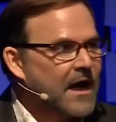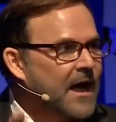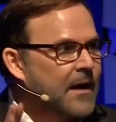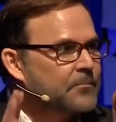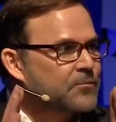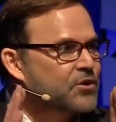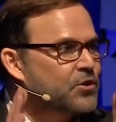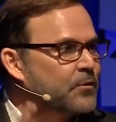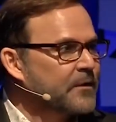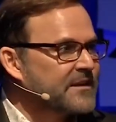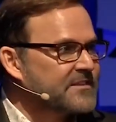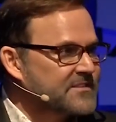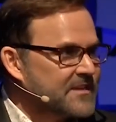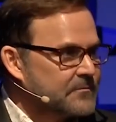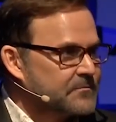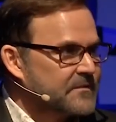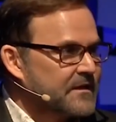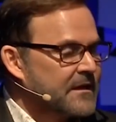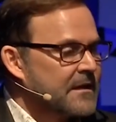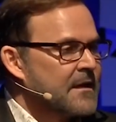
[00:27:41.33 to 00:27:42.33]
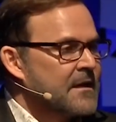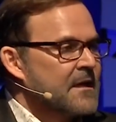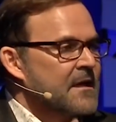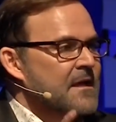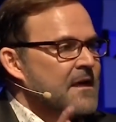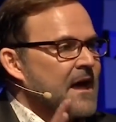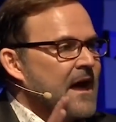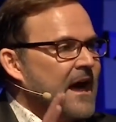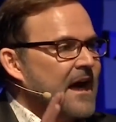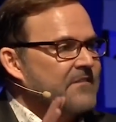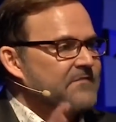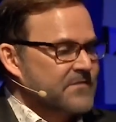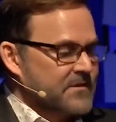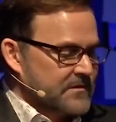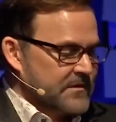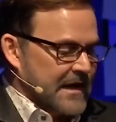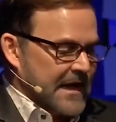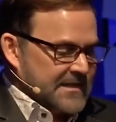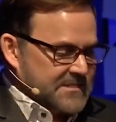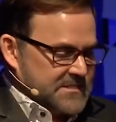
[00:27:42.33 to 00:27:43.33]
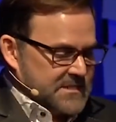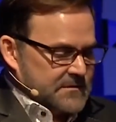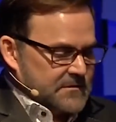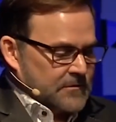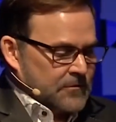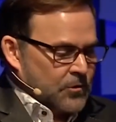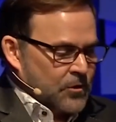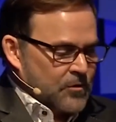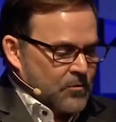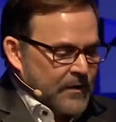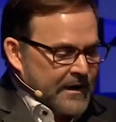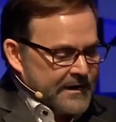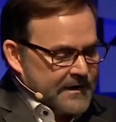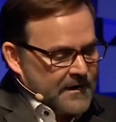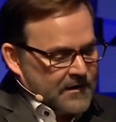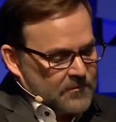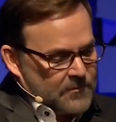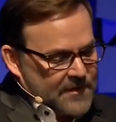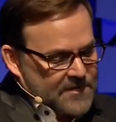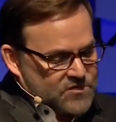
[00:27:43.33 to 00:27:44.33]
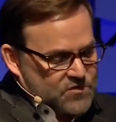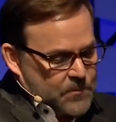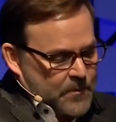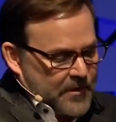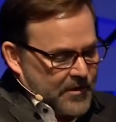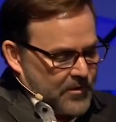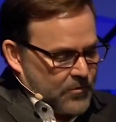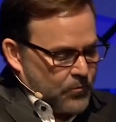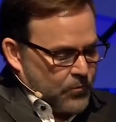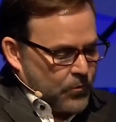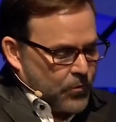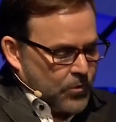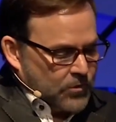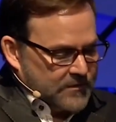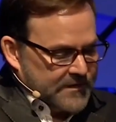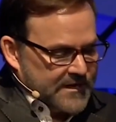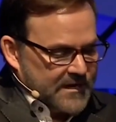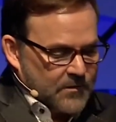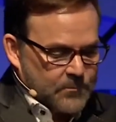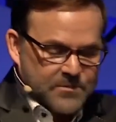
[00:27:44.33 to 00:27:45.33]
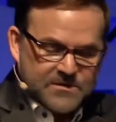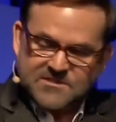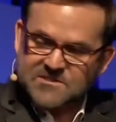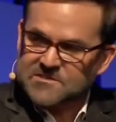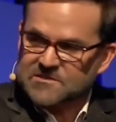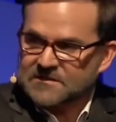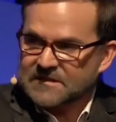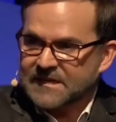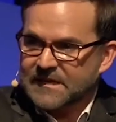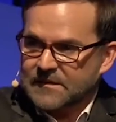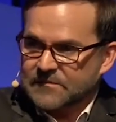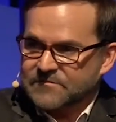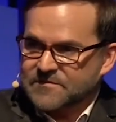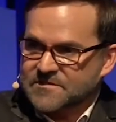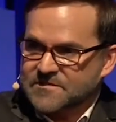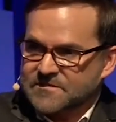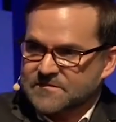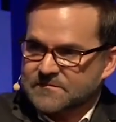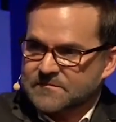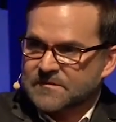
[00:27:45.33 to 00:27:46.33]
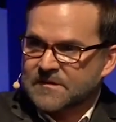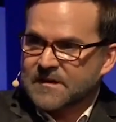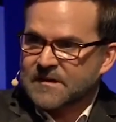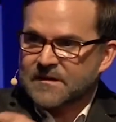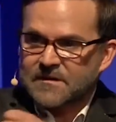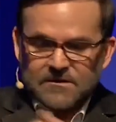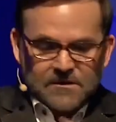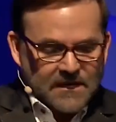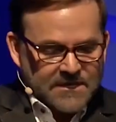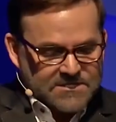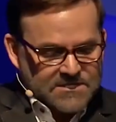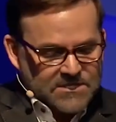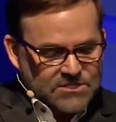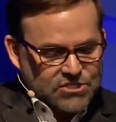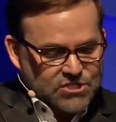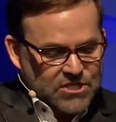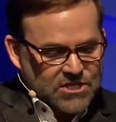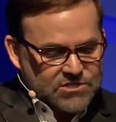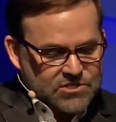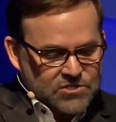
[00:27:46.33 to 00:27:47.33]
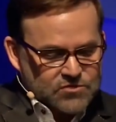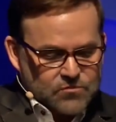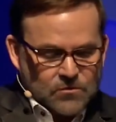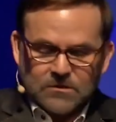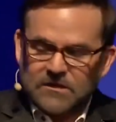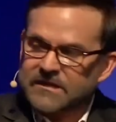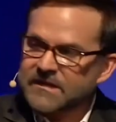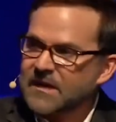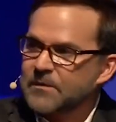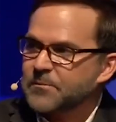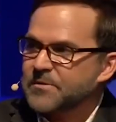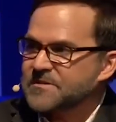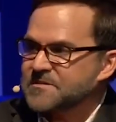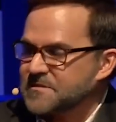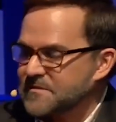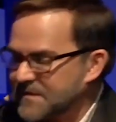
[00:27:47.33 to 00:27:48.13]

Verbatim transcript: I'm doing something. I feel I see the Lord right now in my spirit rolling up his sleeves I see Jesus rolling up his